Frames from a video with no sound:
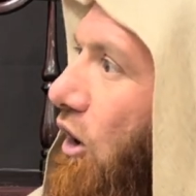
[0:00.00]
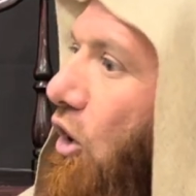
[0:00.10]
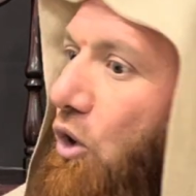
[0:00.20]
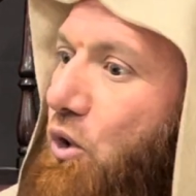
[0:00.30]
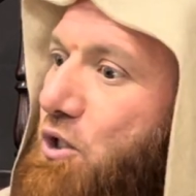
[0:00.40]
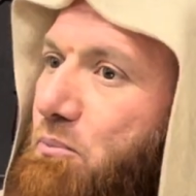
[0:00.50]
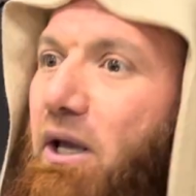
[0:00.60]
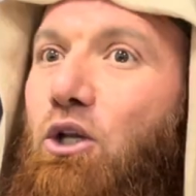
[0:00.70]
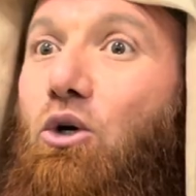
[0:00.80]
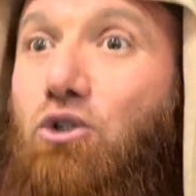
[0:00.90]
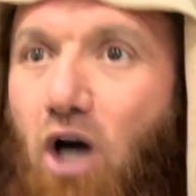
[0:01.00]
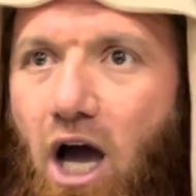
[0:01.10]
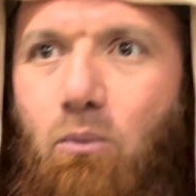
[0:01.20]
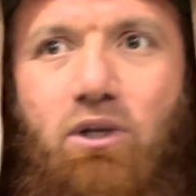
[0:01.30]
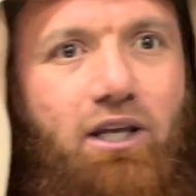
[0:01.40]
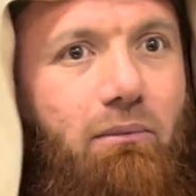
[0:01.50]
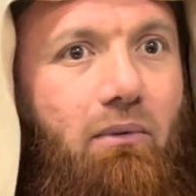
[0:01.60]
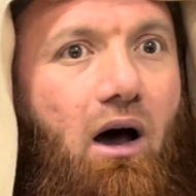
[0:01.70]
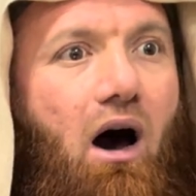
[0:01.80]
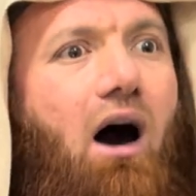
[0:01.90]
You spend your time with him,
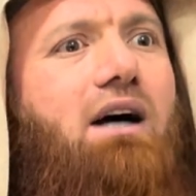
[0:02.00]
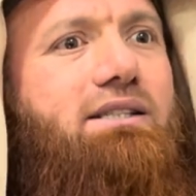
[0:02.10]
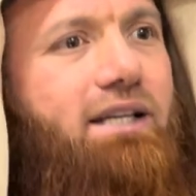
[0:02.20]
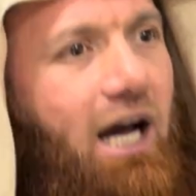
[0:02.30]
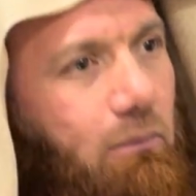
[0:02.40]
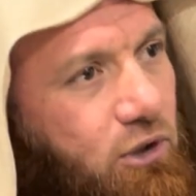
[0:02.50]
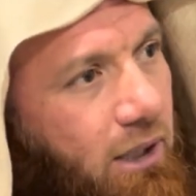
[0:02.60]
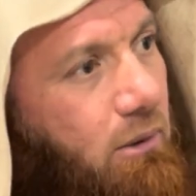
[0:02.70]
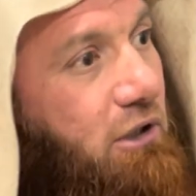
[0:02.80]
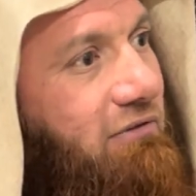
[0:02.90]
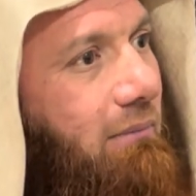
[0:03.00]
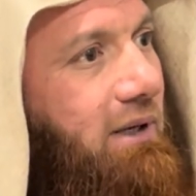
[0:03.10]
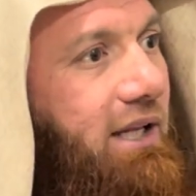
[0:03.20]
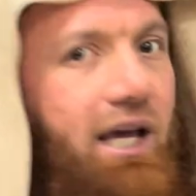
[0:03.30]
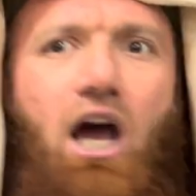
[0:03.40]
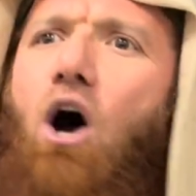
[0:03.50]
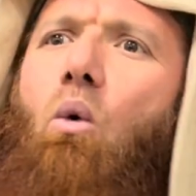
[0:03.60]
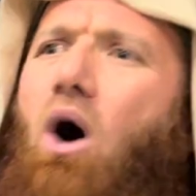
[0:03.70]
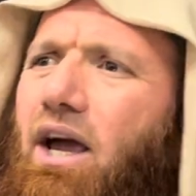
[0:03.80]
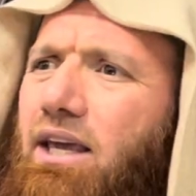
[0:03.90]
asking about him and the family.
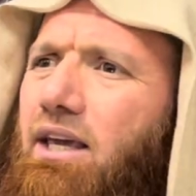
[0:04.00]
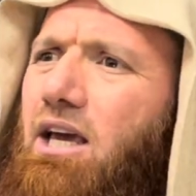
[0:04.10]
Why?